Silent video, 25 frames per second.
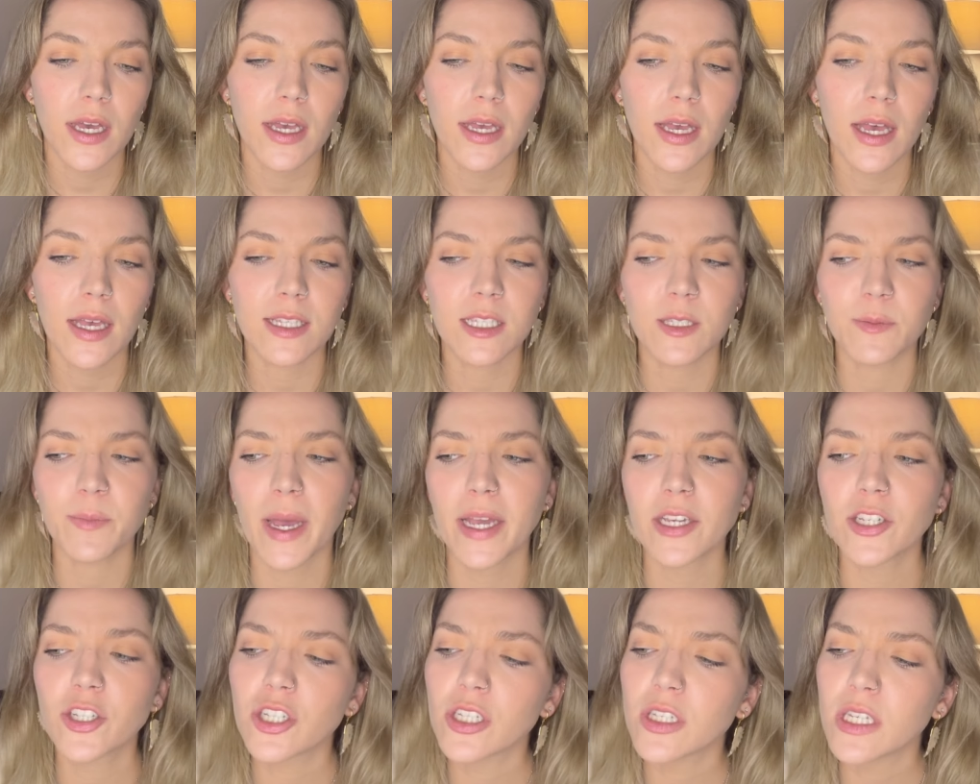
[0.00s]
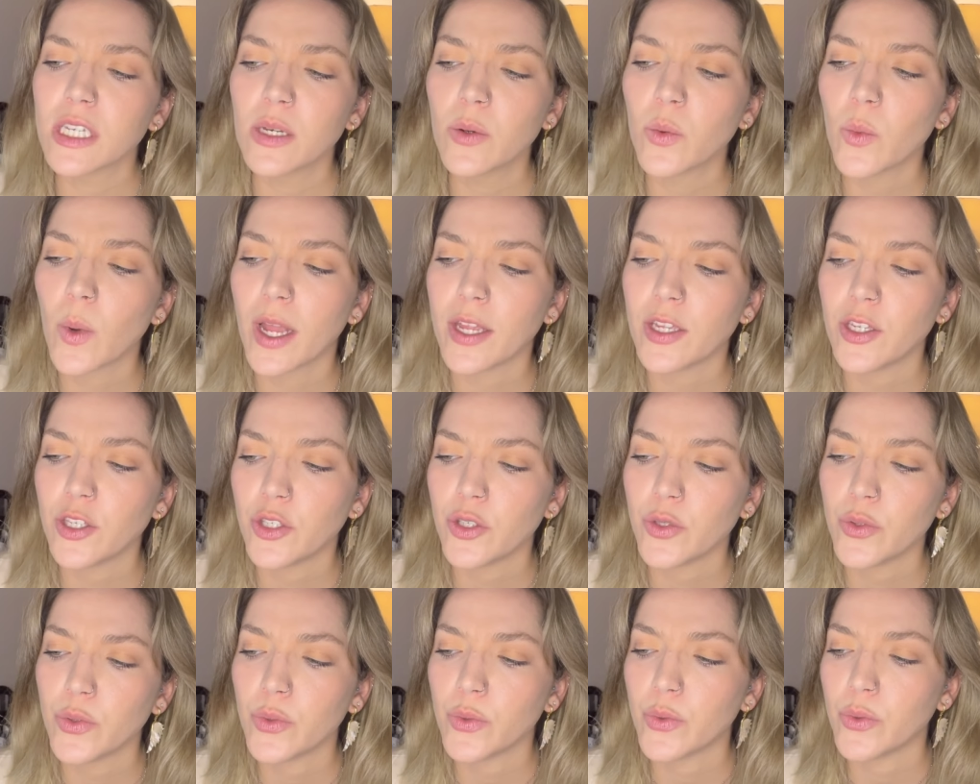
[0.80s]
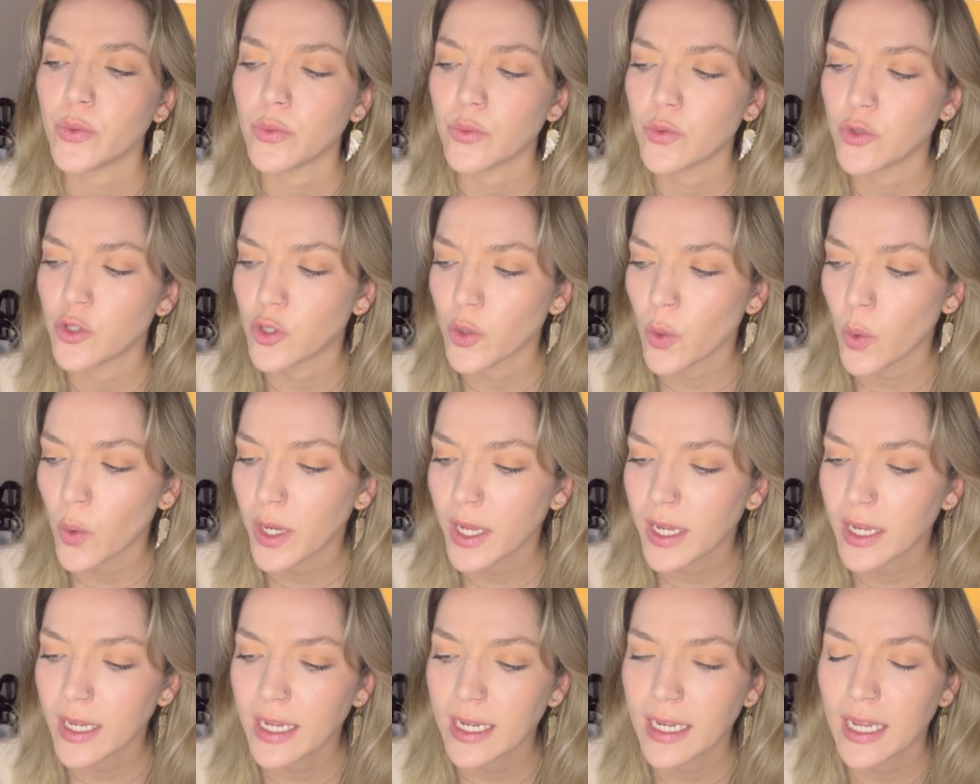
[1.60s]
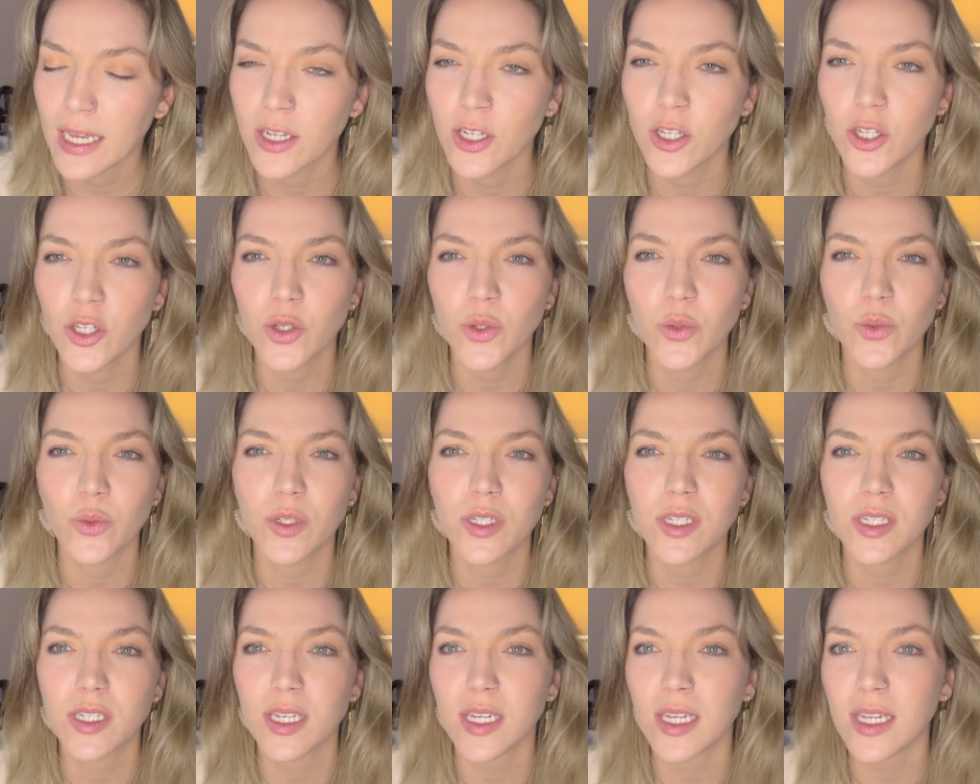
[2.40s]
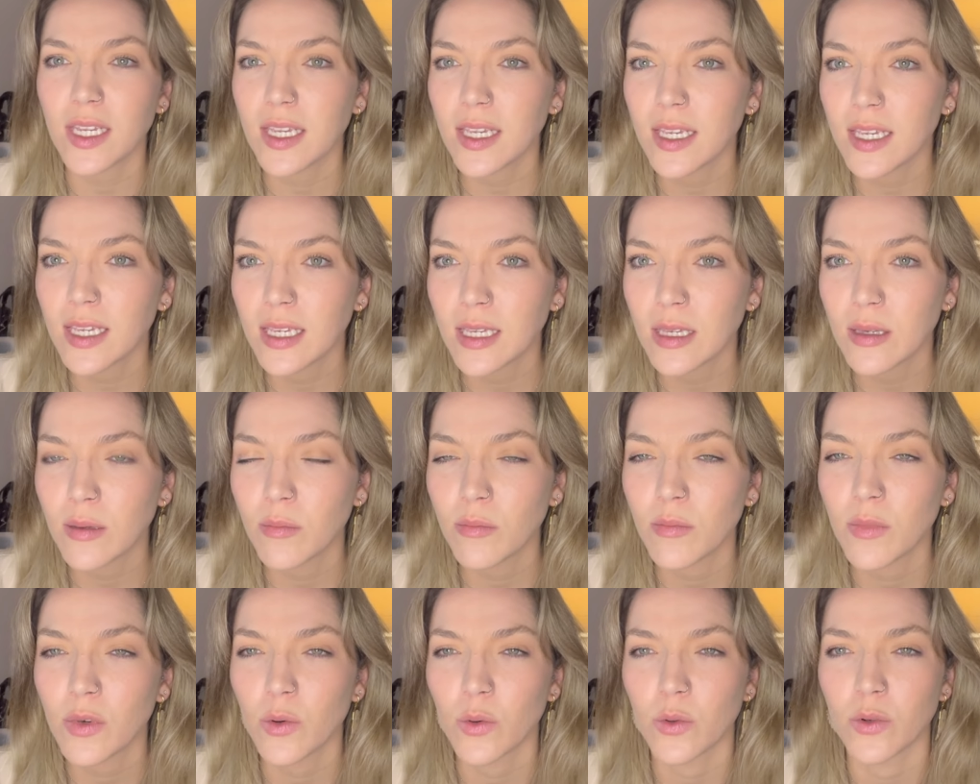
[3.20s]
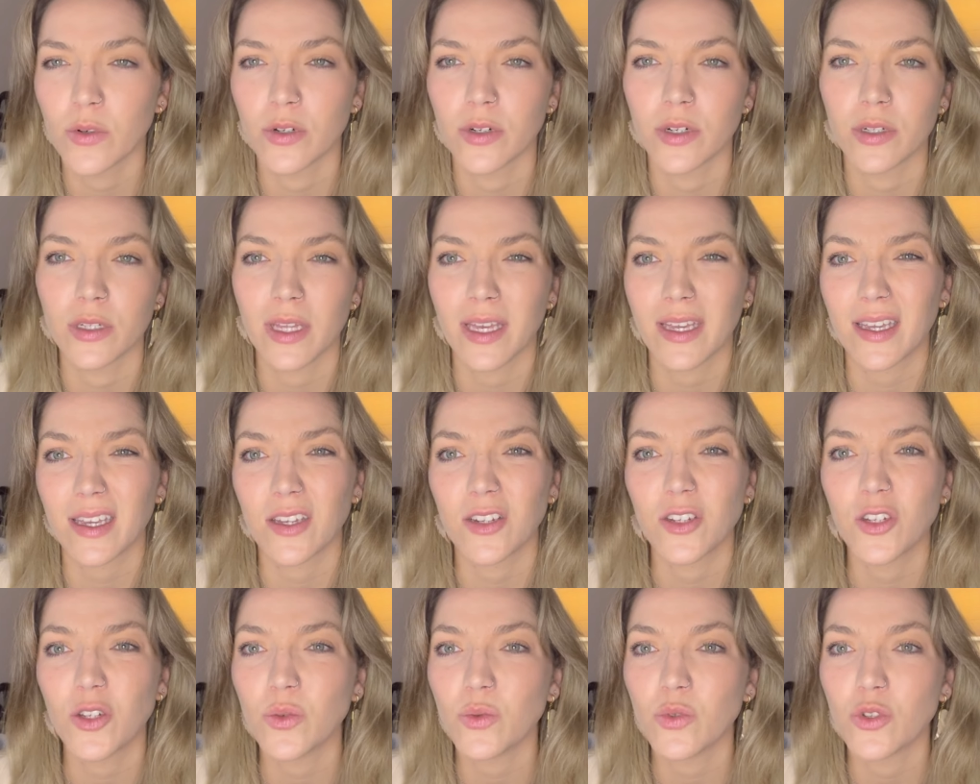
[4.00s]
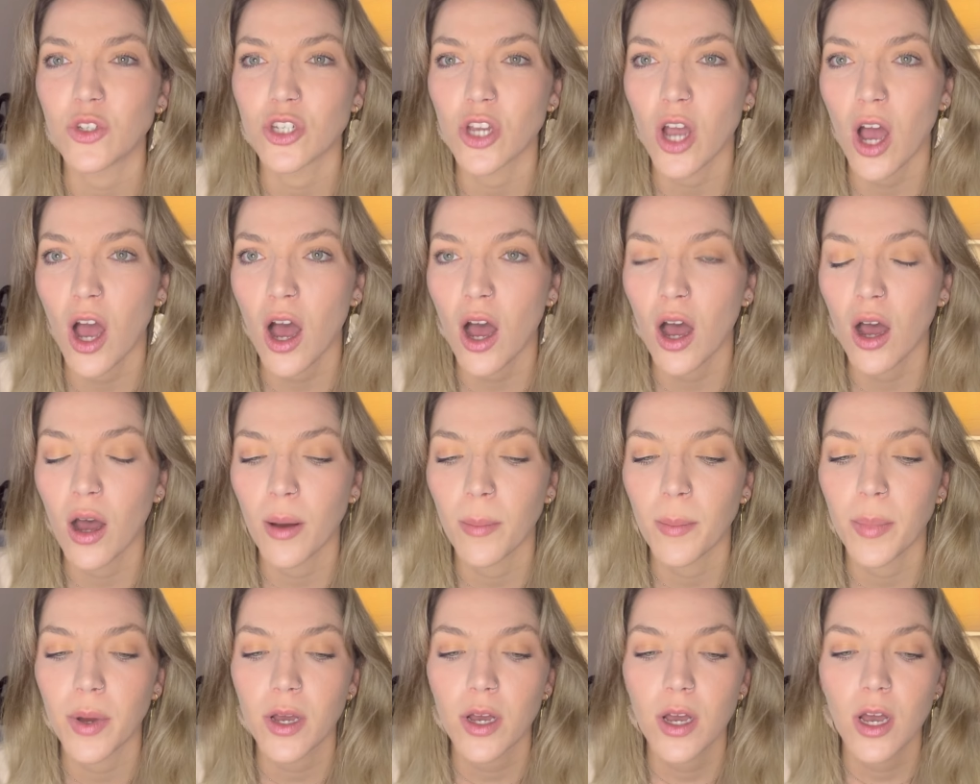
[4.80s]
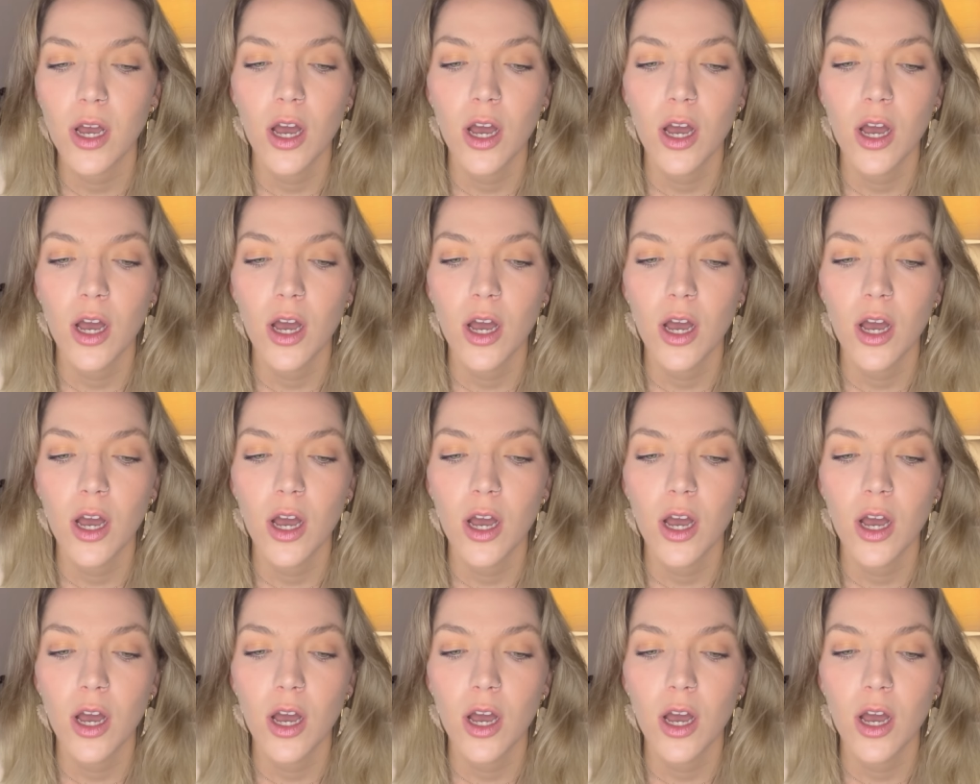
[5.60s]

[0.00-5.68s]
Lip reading: especially when you join a new team or like a new job